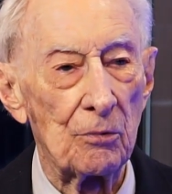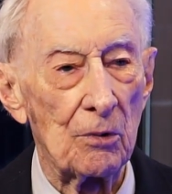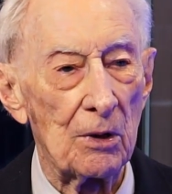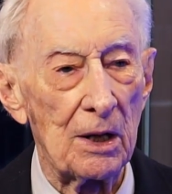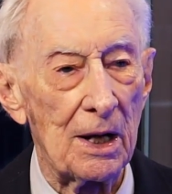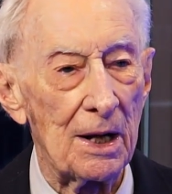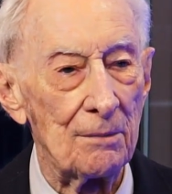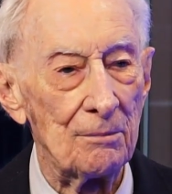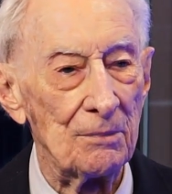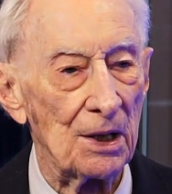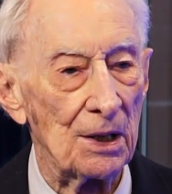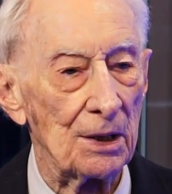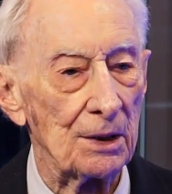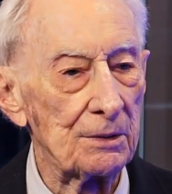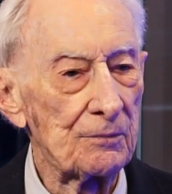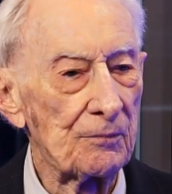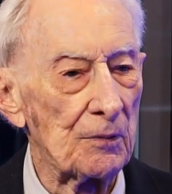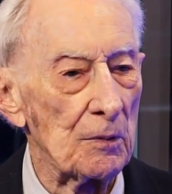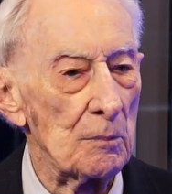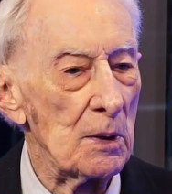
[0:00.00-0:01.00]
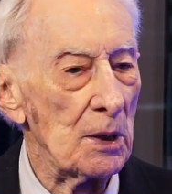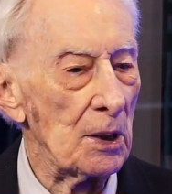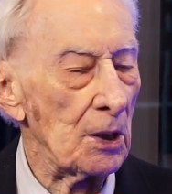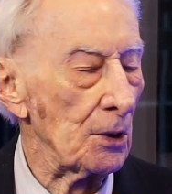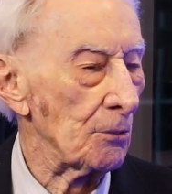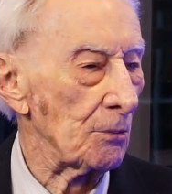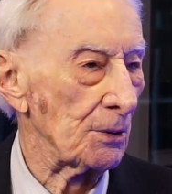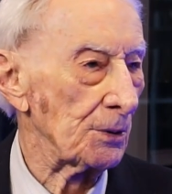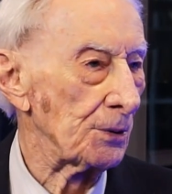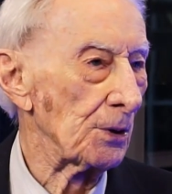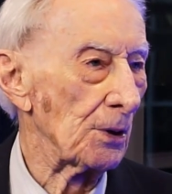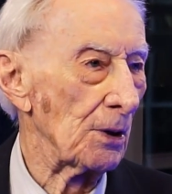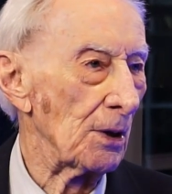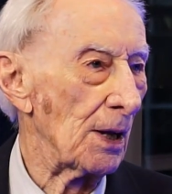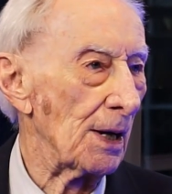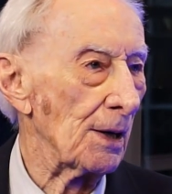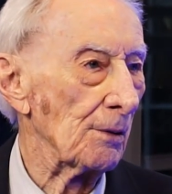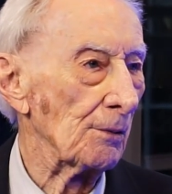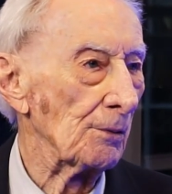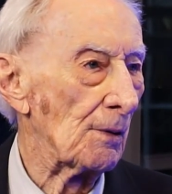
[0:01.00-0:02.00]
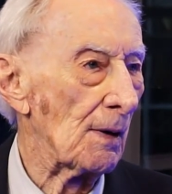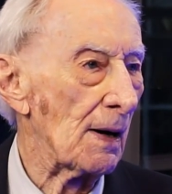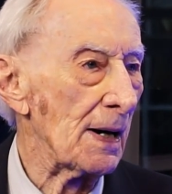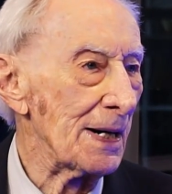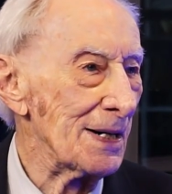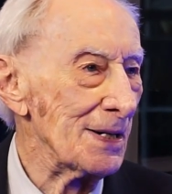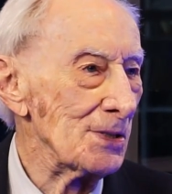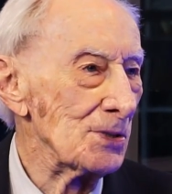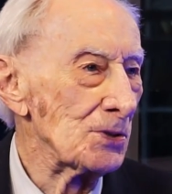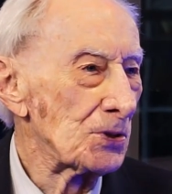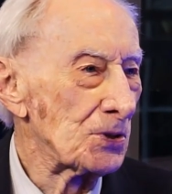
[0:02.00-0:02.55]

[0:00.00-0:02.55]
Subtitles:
"Well, I'm not familiar with your writing